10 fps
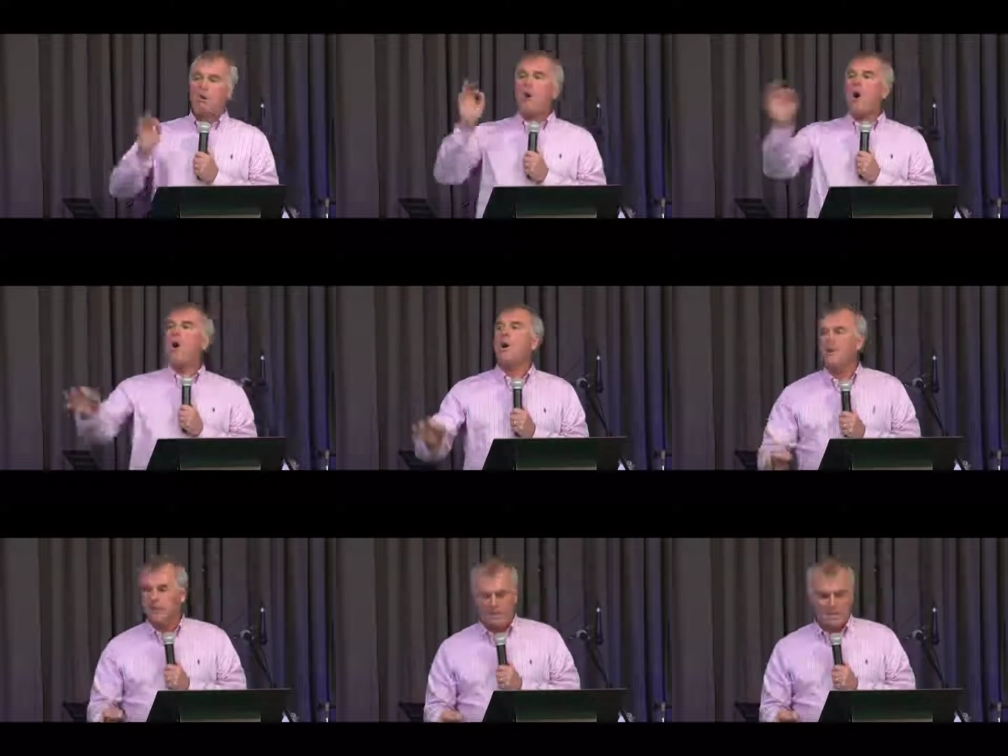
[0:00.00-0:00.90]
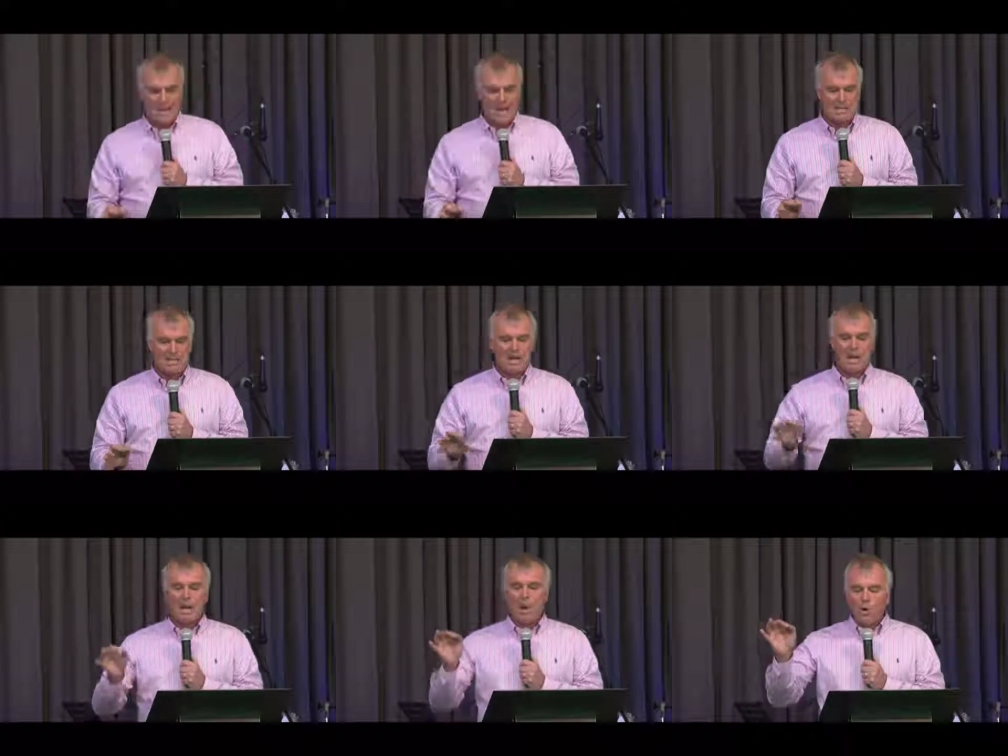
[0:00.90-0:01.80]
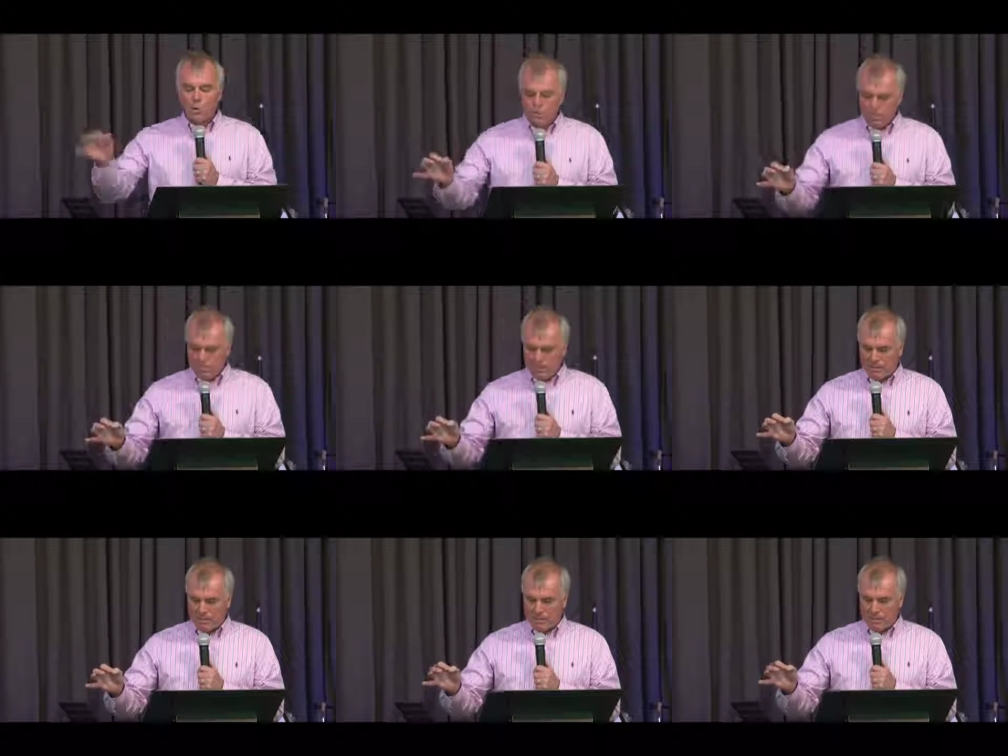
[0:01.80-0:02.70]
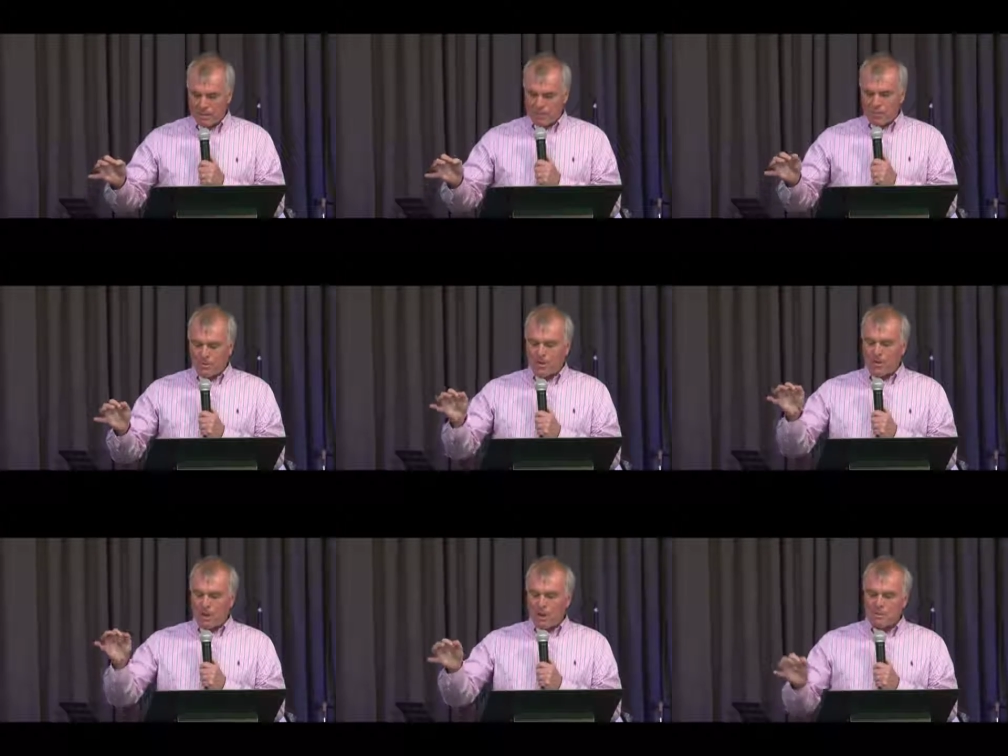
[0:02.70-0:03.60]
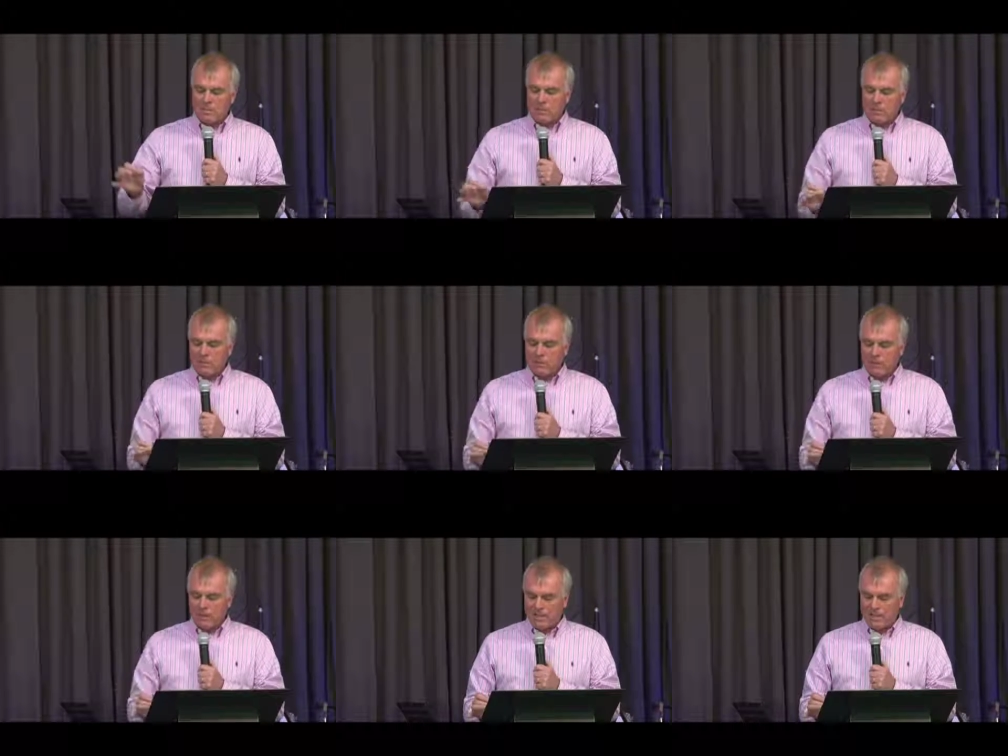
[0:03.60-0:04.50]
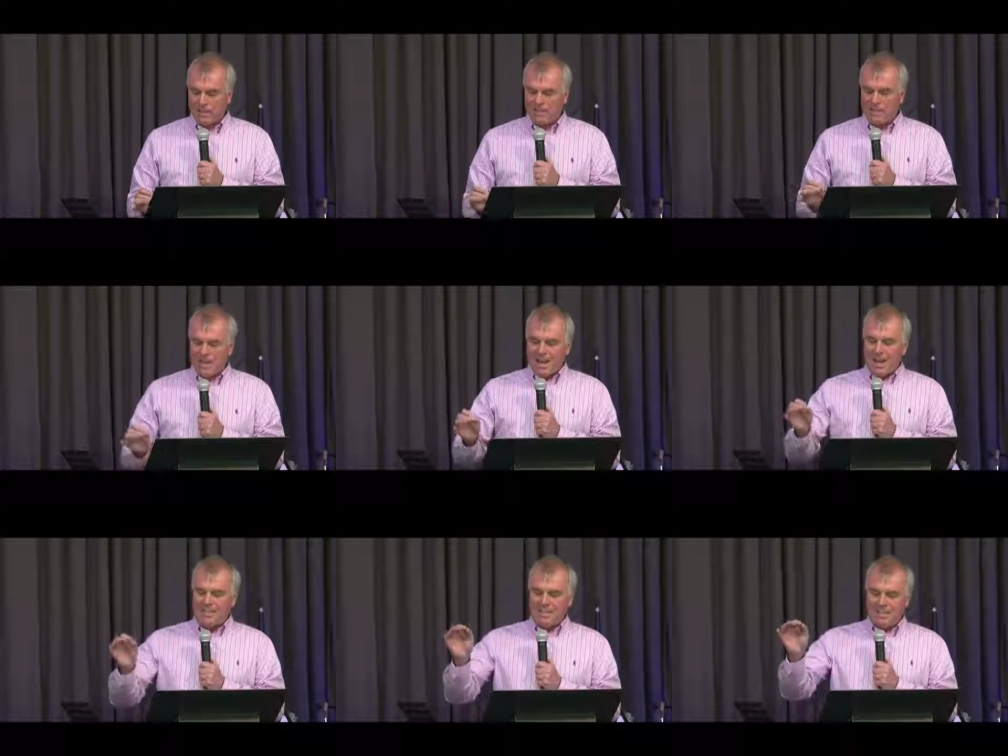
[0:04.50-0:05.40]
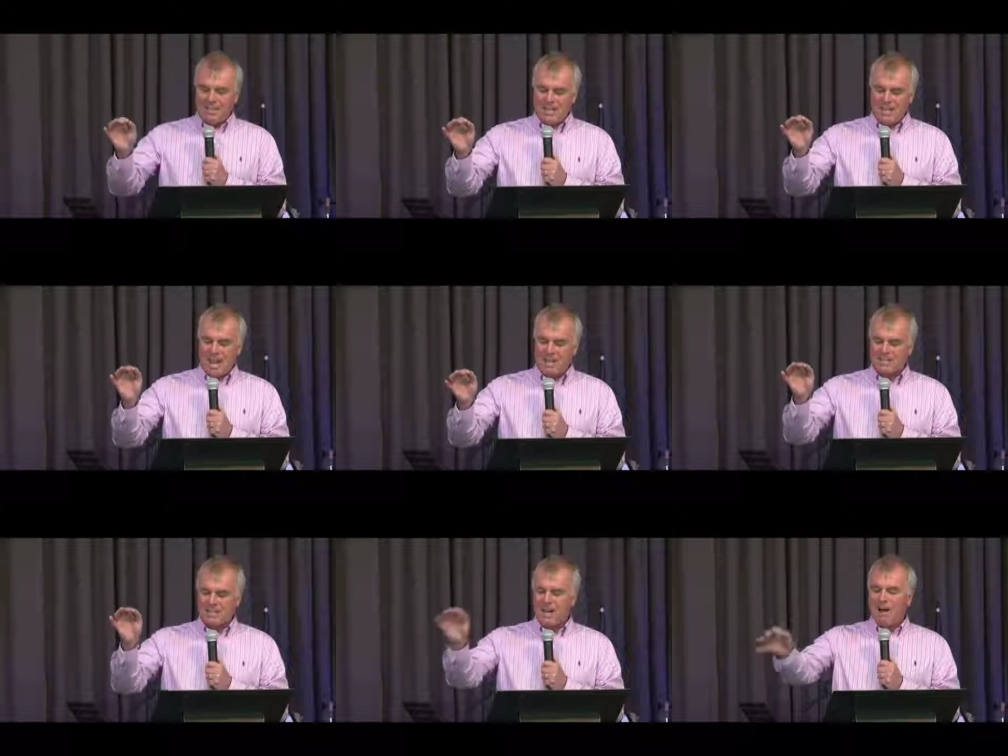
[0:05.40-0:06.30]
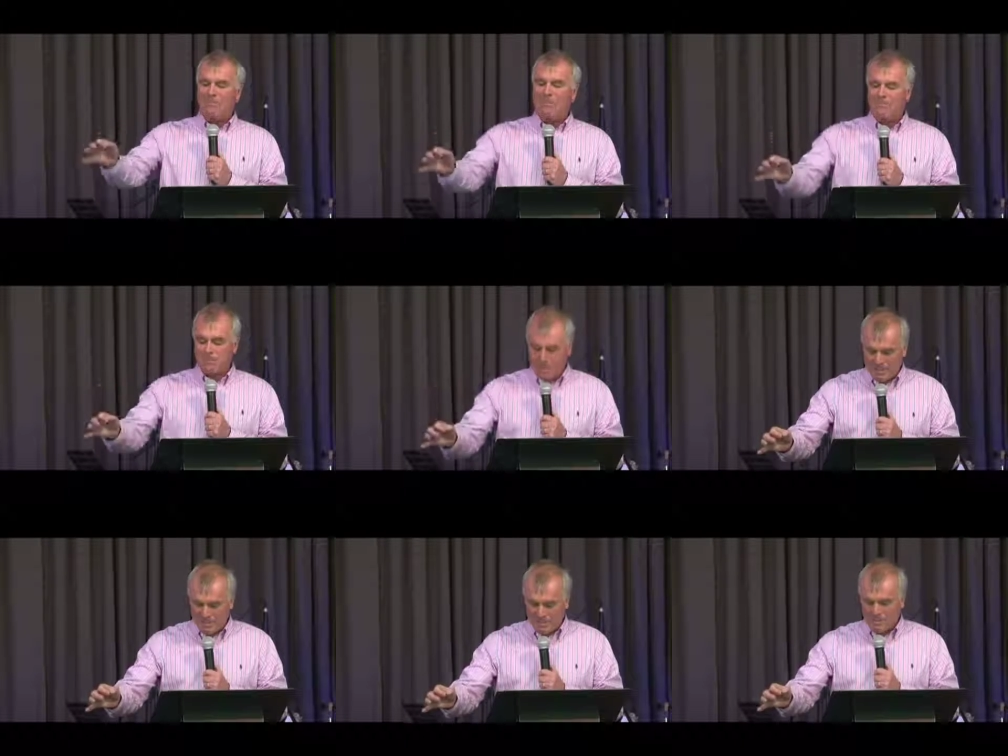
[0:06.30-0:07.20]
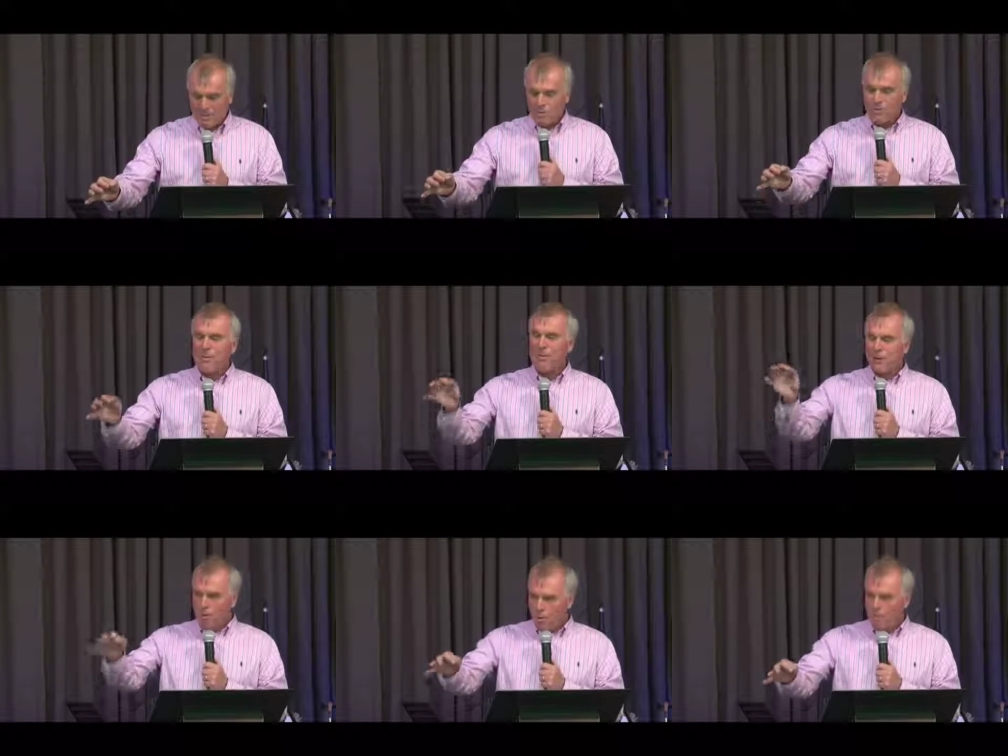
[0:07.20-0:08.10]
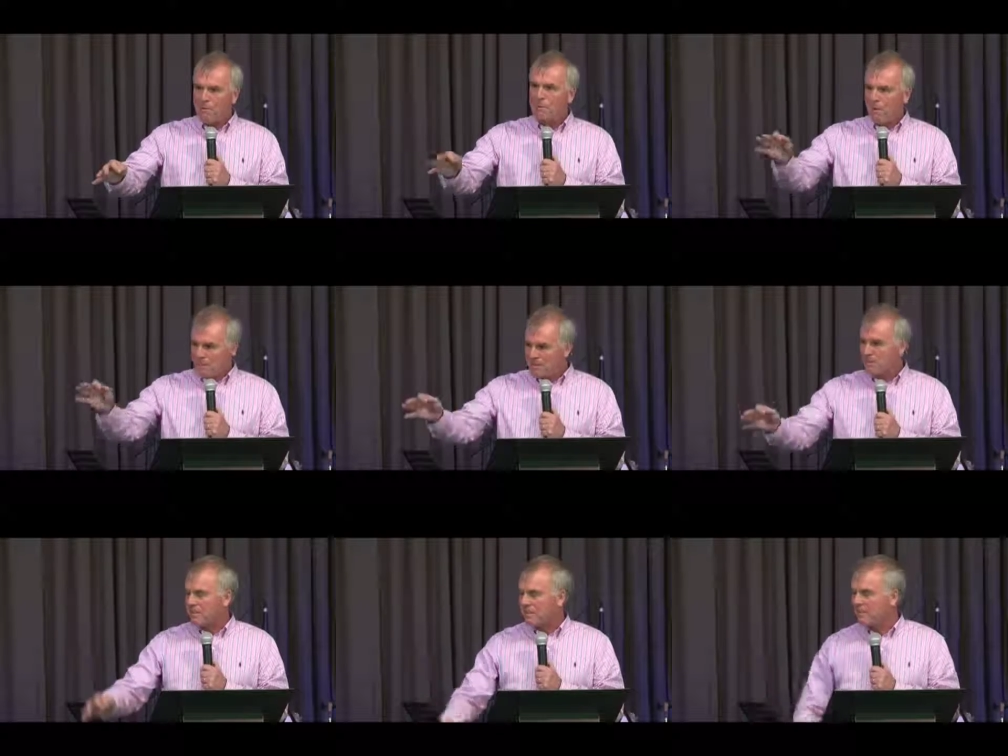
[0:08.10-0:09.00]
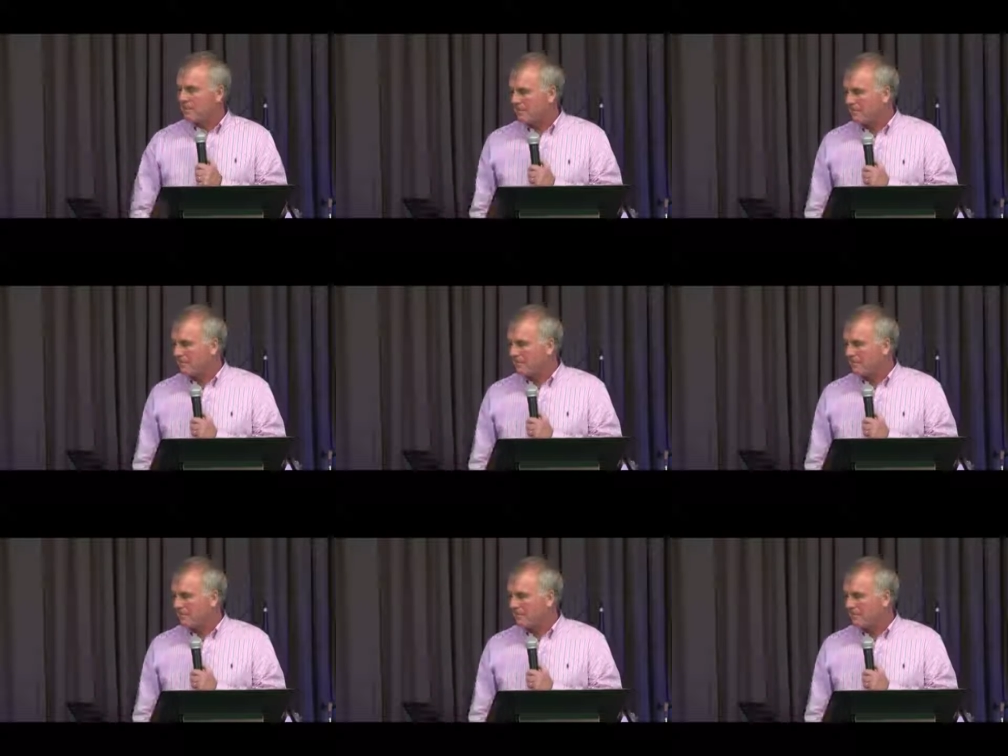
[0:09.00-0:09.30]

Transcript: God has clothed me with the garments of salvation, and he has covered me with a robe of righteousness.